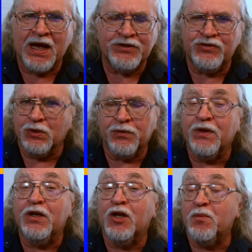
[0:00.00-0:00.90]
I still
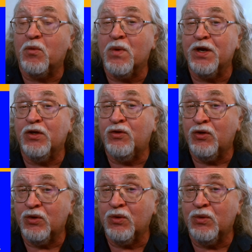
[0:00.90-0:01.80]
think, number 1 and
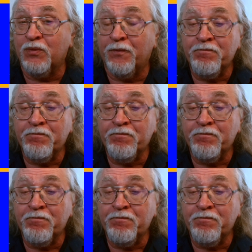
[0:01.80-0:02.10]
2.